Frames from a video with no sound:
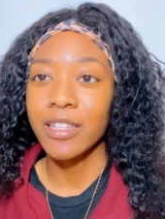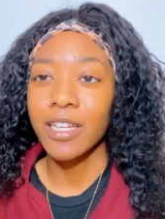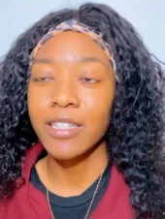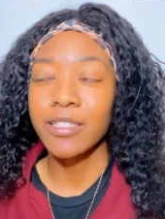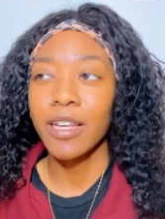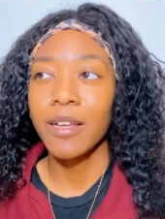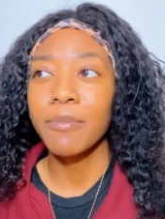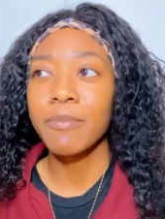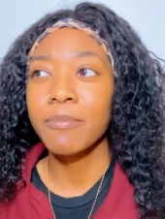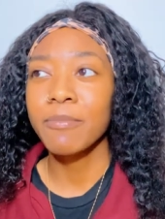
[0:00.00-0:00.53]
I was
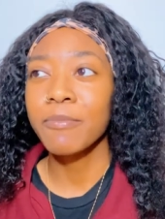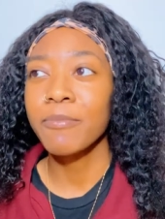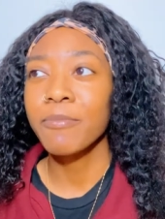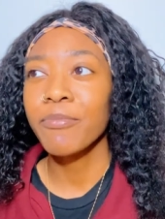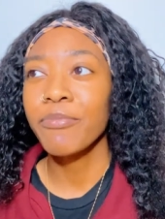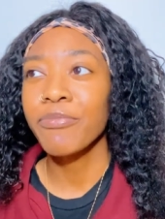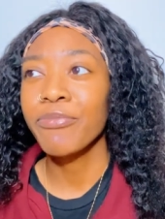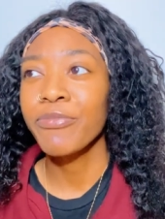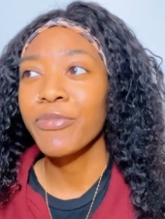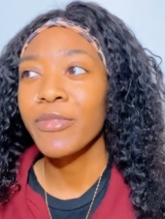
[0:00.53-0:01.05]
like, hmm,
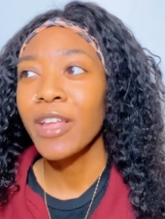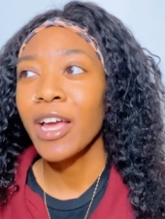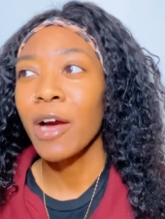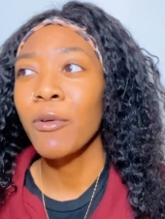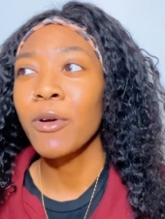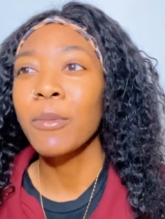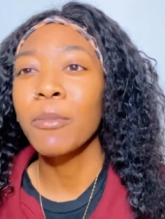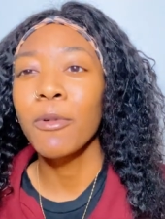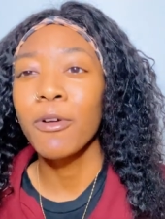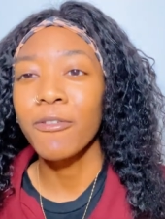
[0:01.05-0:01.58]
I
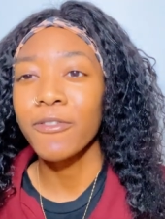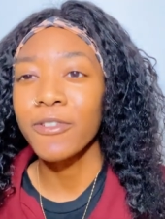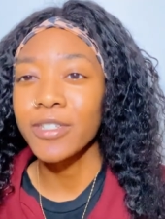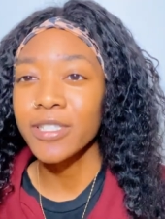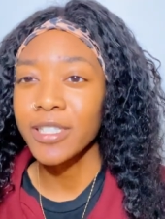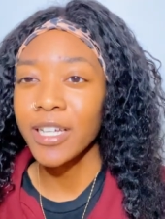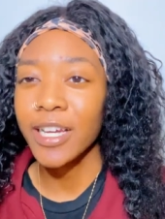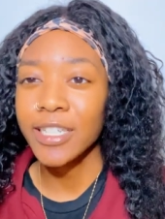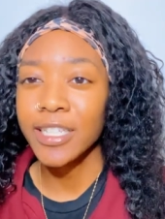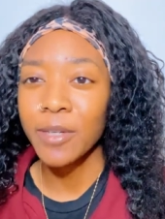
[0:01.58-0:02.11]
want more for his
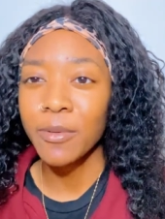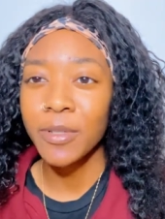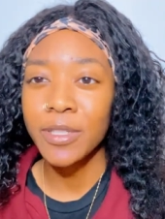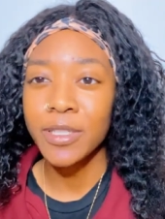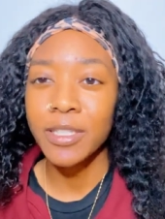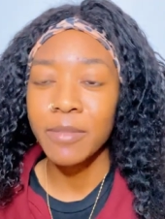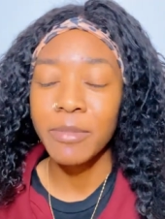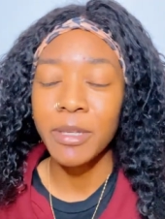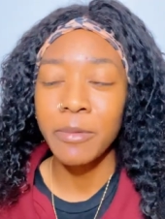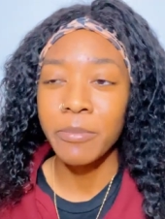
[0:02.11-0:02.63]
cage. I want it
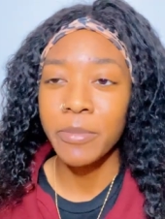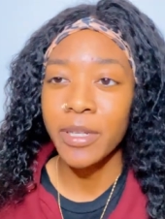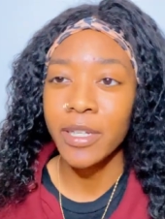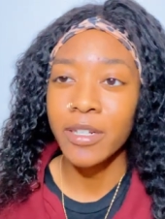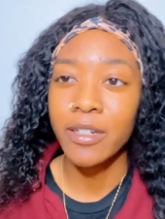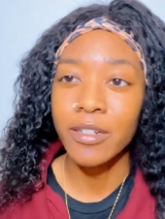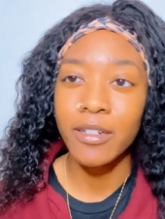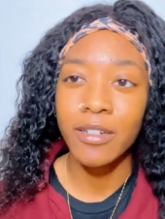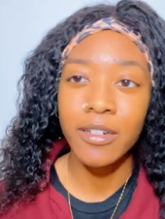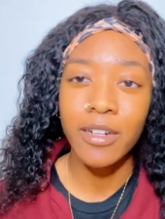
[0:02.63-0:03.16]
to be
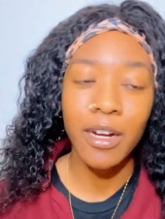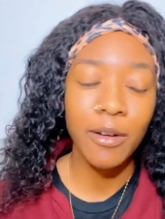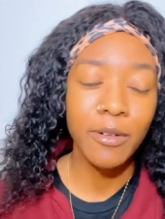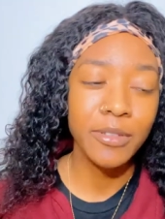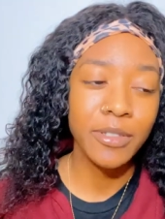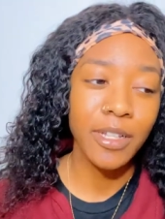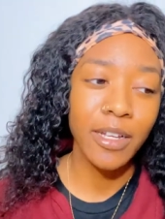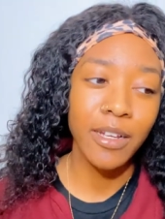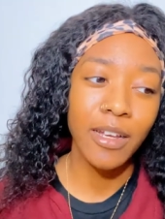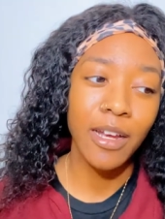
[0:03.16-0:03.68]
bigger. I was
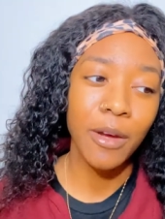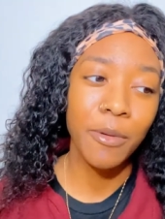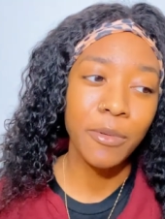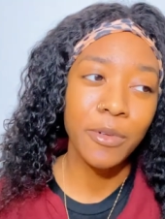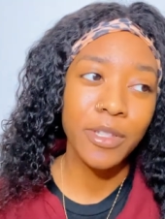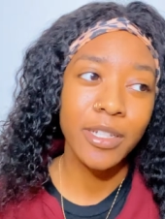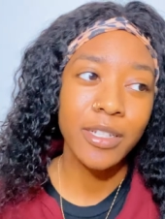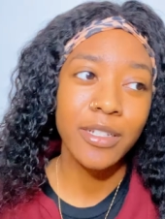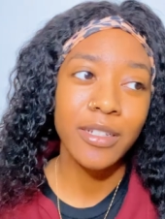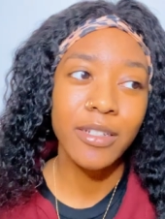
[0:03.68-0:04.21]
like, I
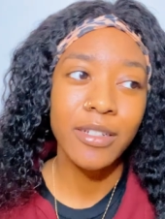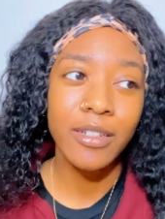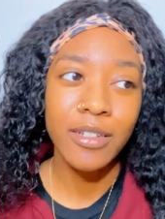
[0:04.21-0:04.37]
want it